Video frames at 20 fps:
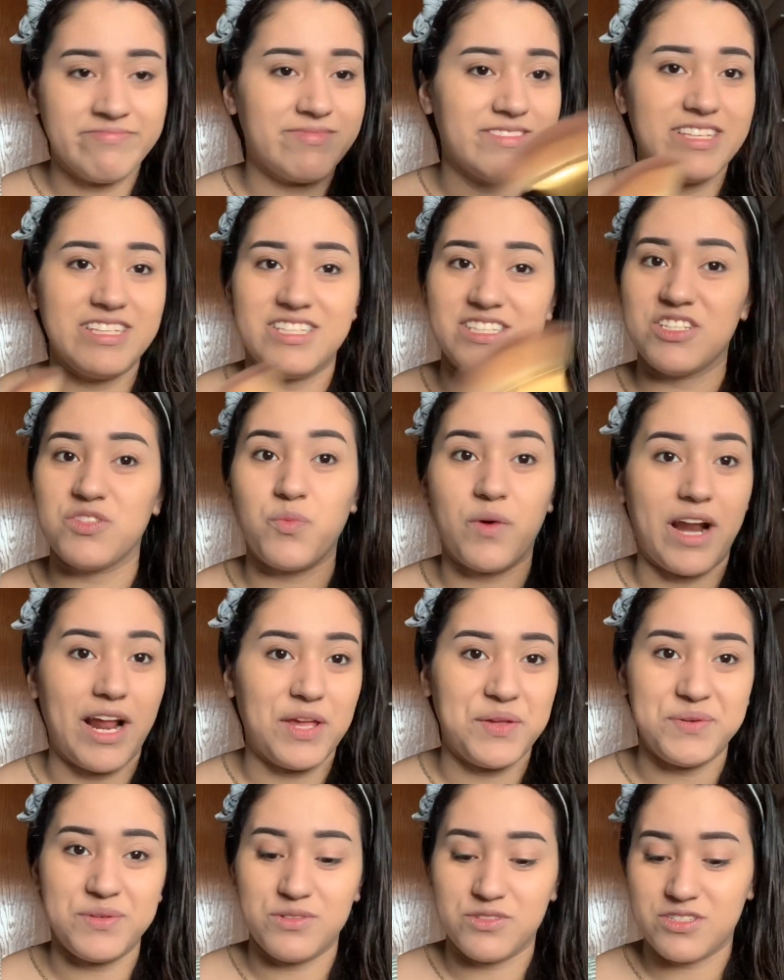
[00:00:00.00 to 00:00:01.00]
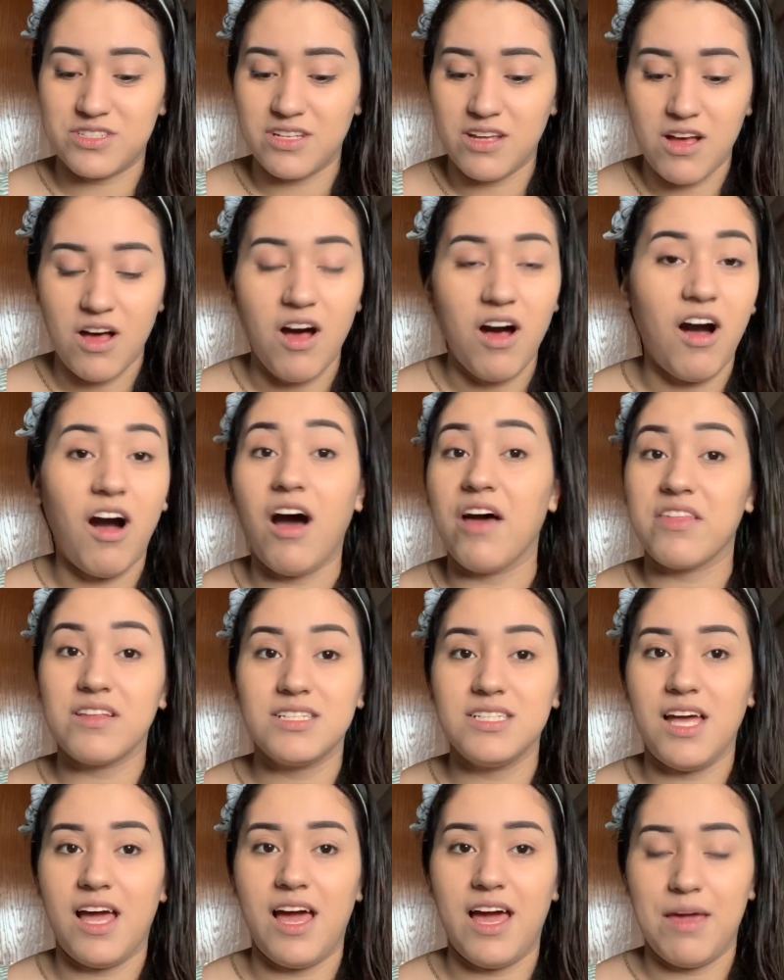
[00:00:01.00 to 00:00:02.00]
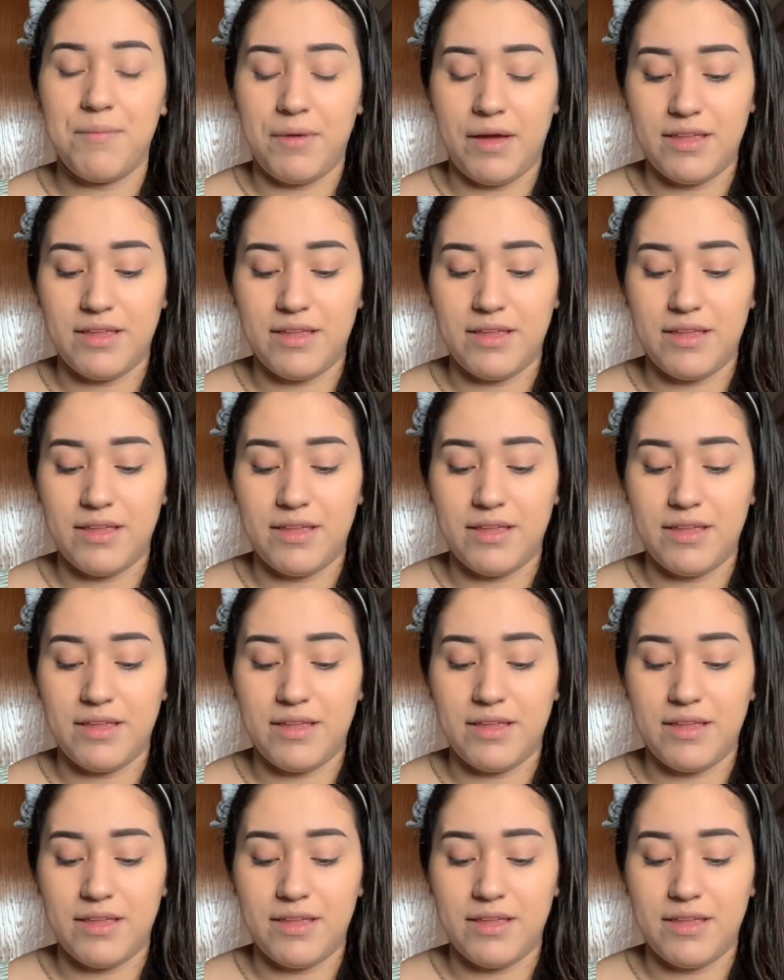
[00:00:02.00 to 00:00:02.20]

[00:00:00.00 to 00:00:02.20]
this is what I use all the time.